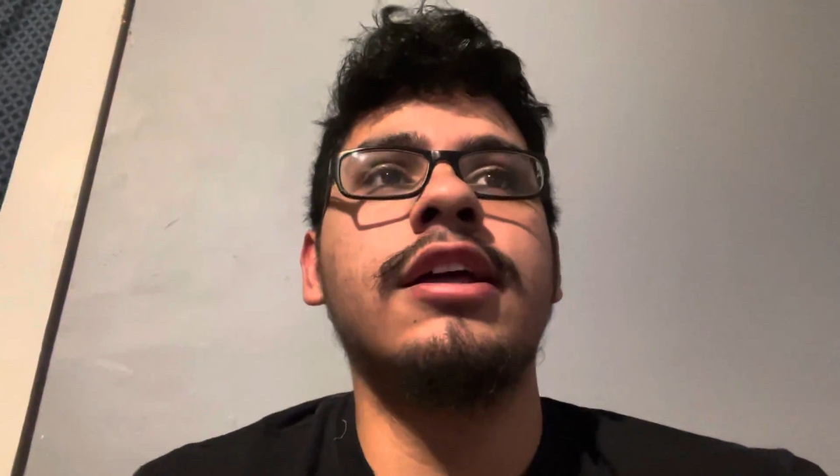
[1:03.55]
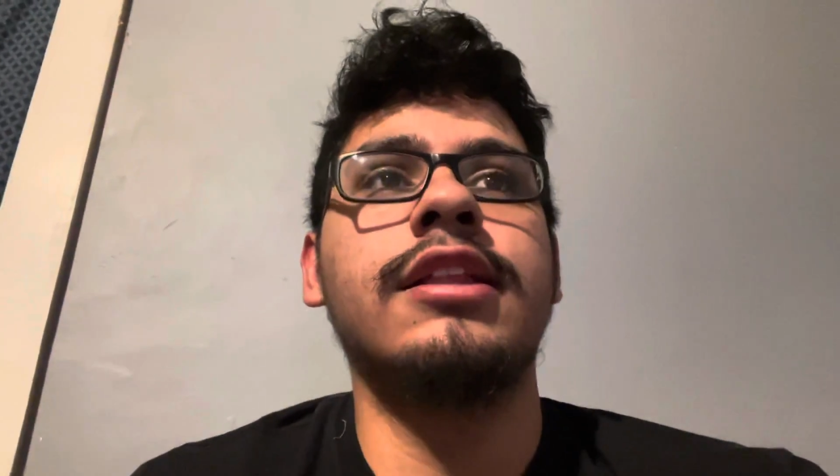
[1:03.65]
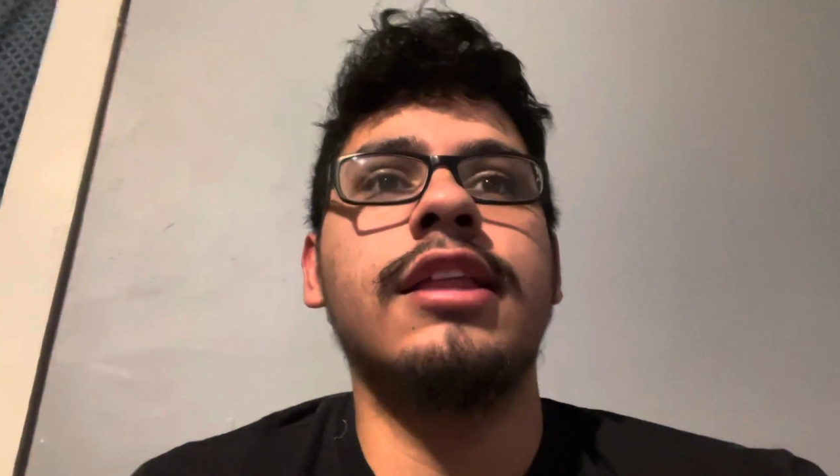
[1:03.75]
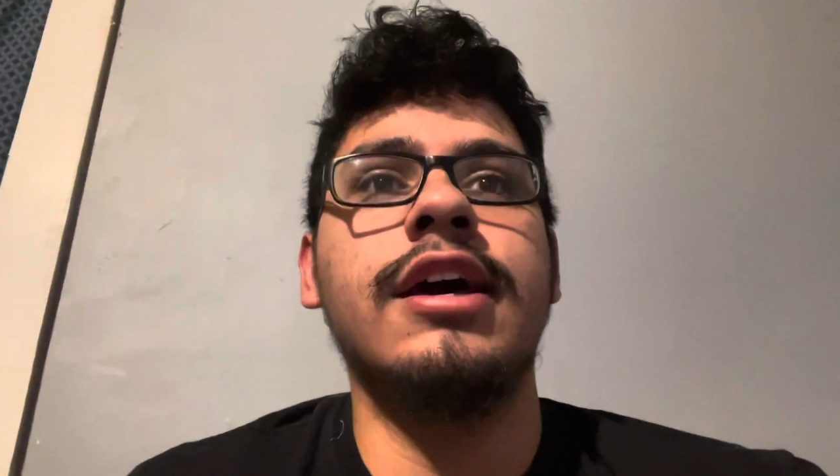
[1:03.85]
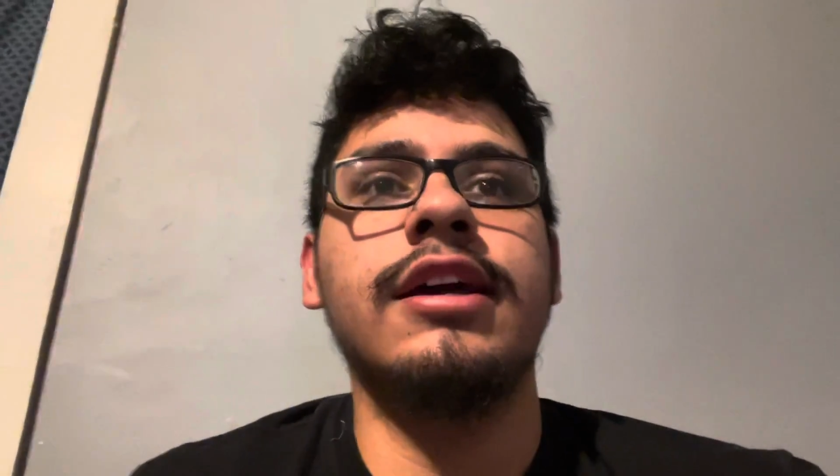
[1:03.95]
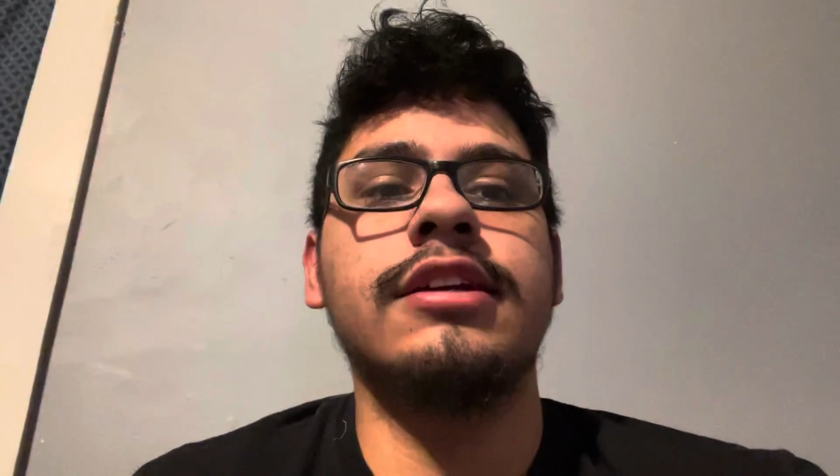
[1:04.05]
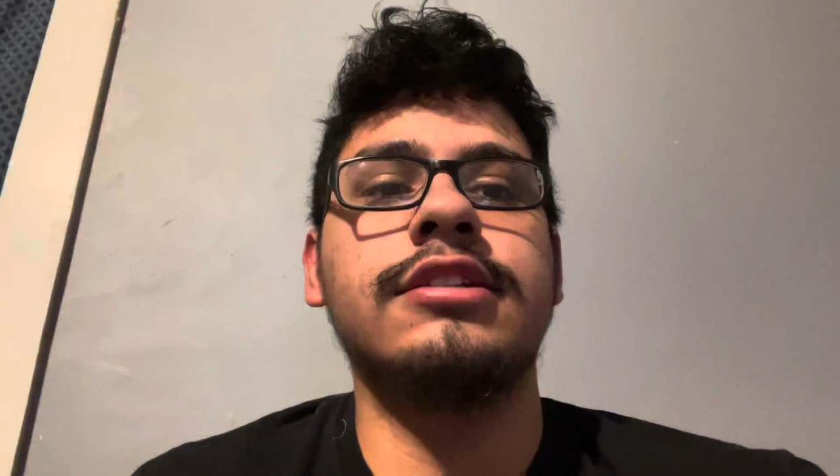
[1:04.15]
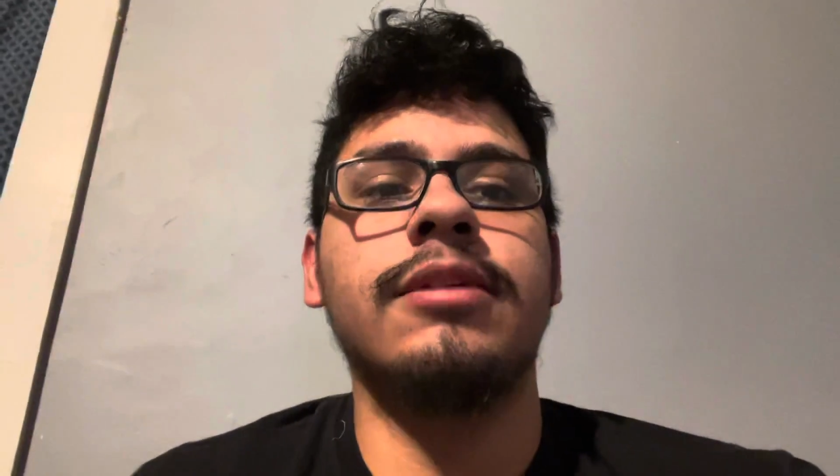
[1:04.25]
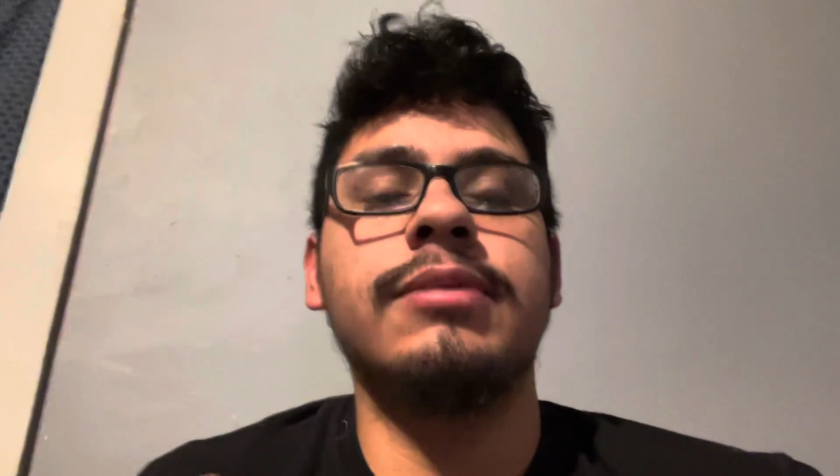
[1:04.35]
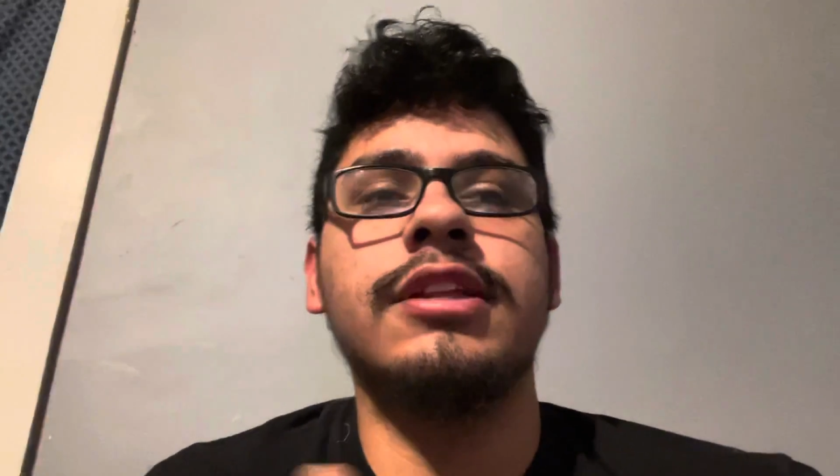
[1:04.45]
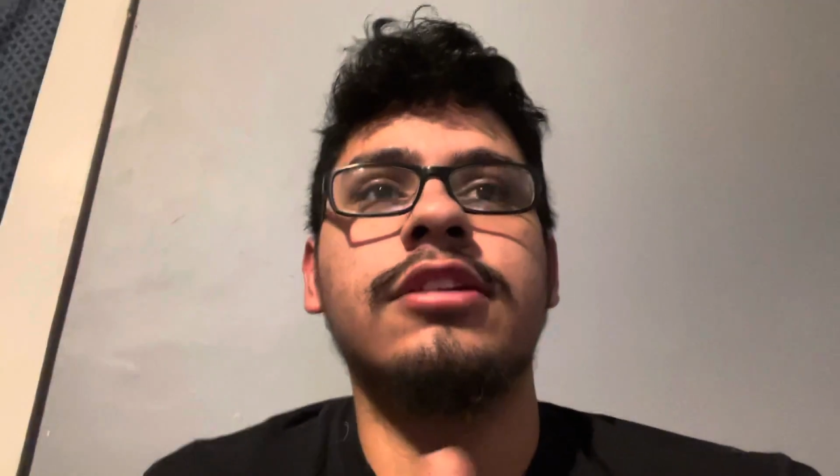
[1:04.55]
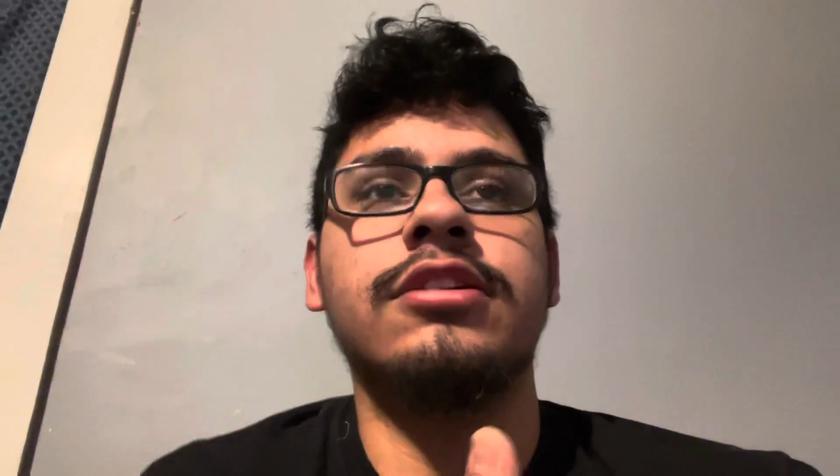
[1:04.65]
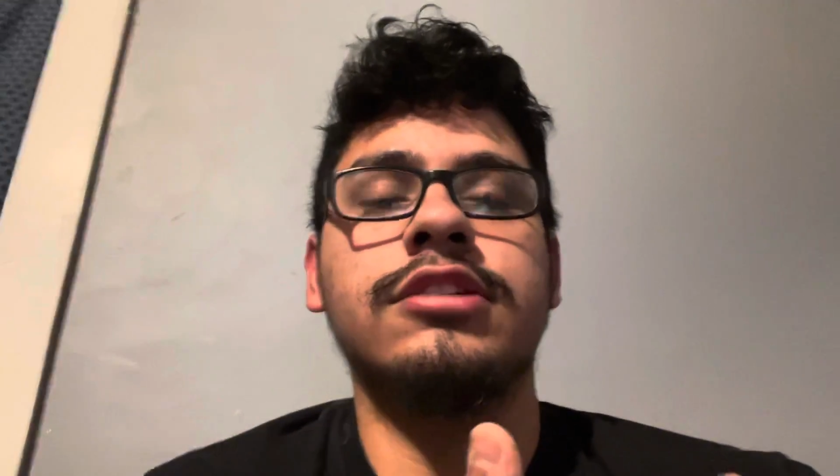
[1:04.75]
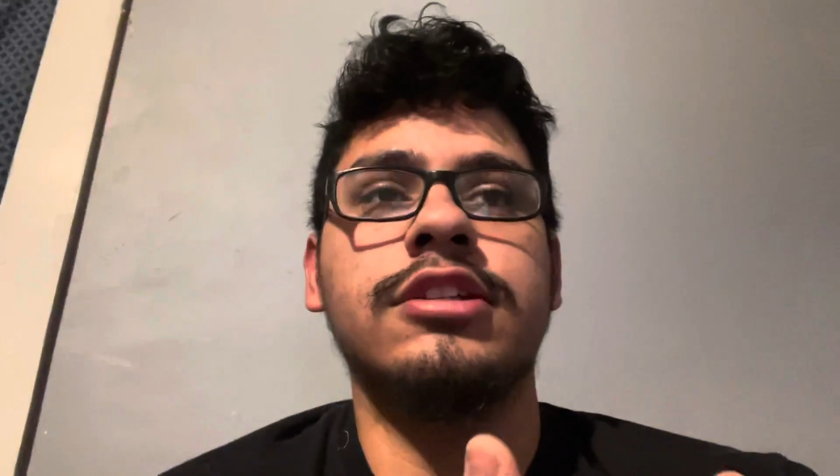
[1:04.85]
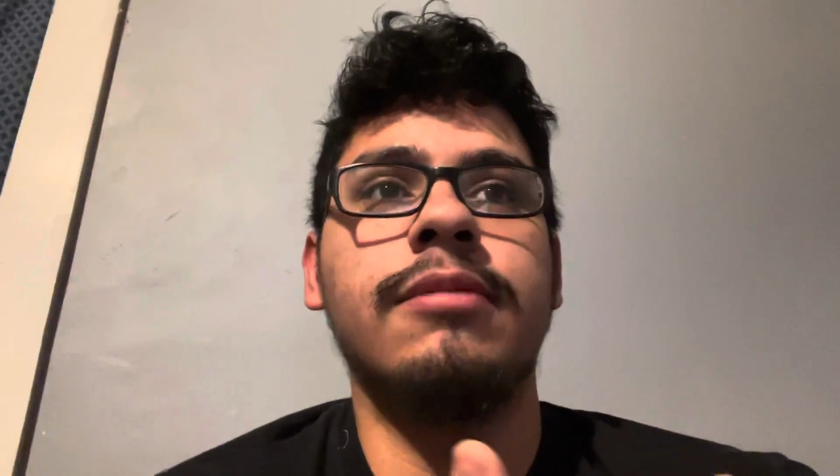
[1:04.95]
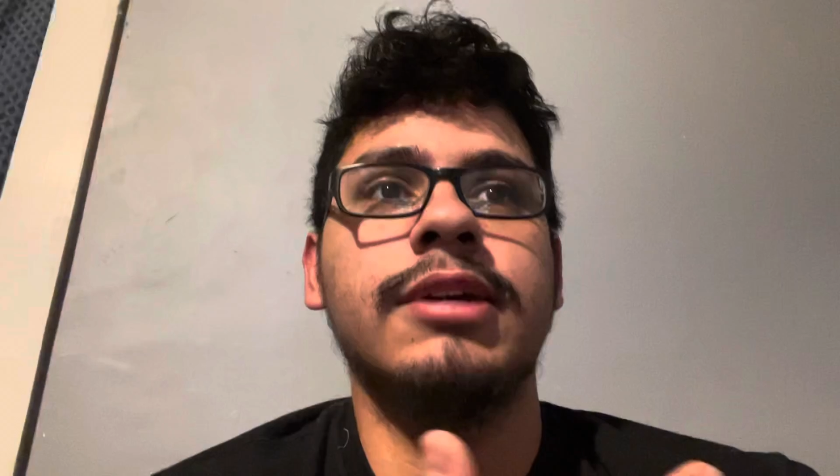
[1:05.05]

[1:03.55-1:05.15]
That something that some